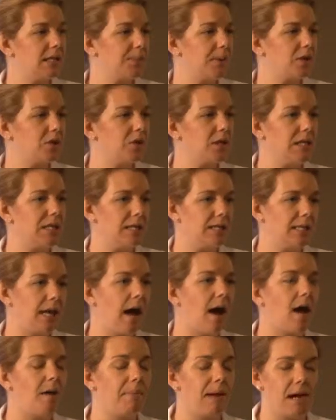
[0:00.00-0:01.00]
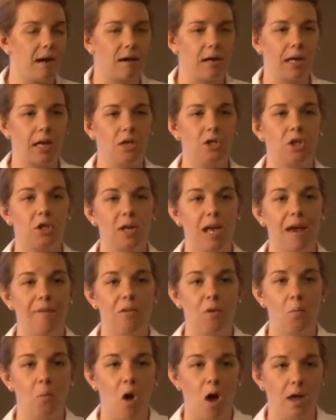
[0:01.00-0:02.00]
especially the tub area? Do you have
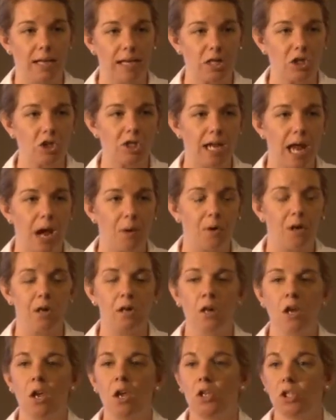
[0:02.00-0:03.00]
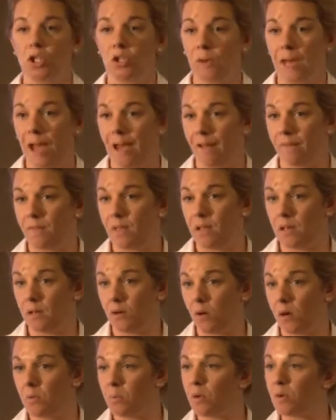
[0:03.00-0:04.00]
the walk-in shower? Do you have the
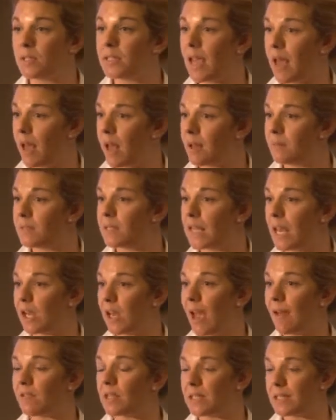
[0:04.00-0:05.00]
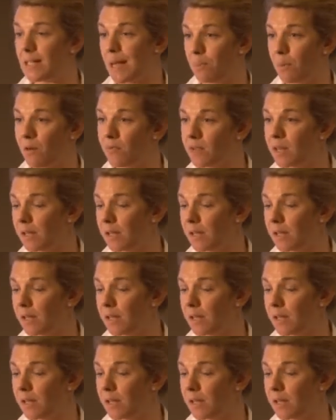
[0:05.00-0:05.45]
normal tubs that you have to step over